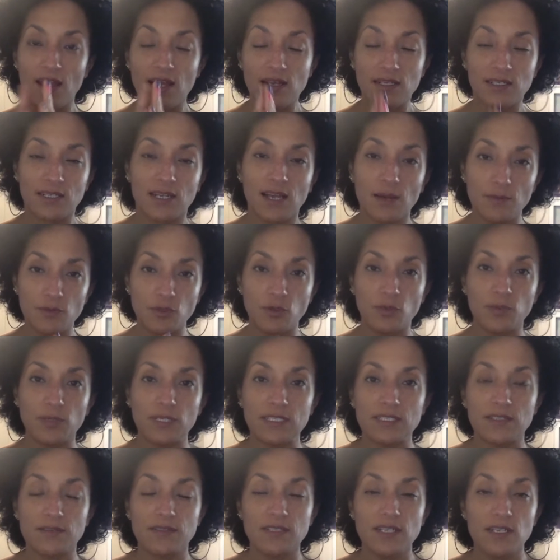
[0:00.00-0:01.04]
to come to a
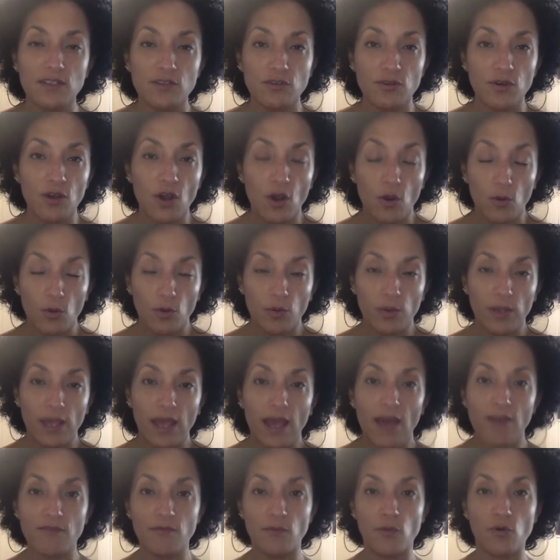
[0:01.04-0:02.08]
place of center where we
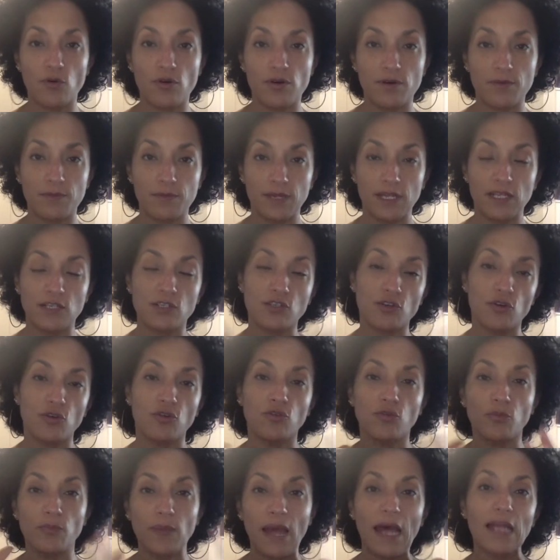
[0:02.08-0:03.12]
have more
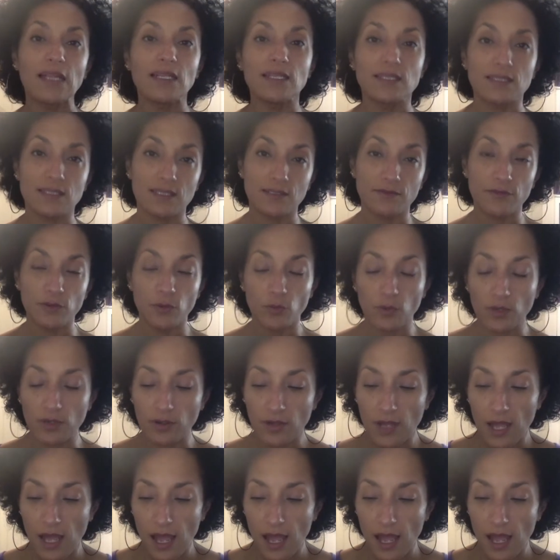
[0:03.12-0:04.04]
internal balance, if you will.